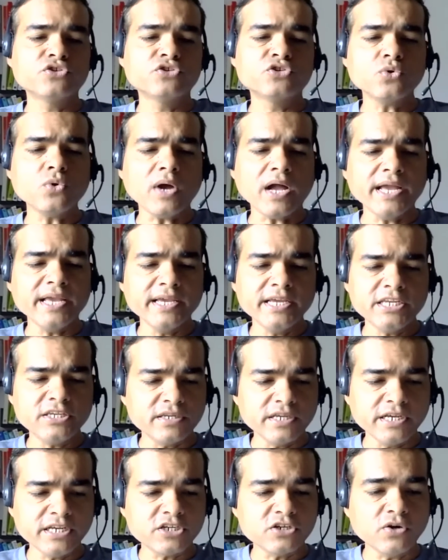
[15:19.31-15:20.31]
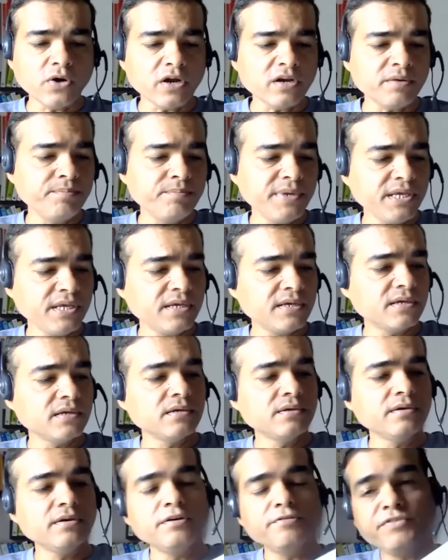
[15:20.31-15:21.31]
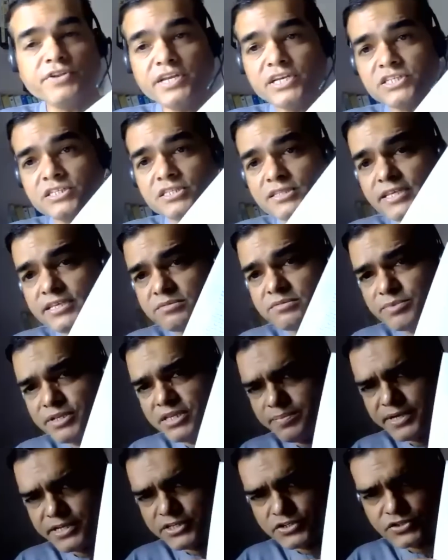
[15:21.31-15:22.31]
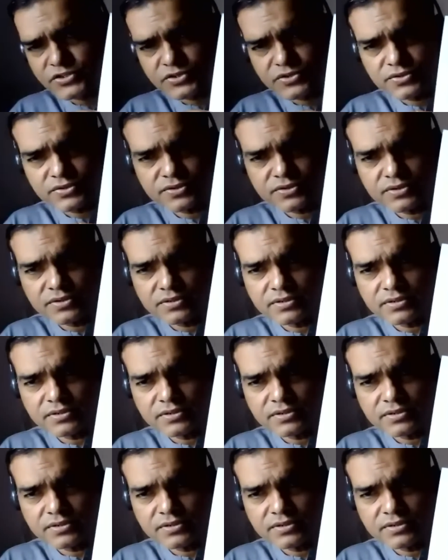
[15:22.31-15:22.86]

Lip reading: So it got me finished these many pages.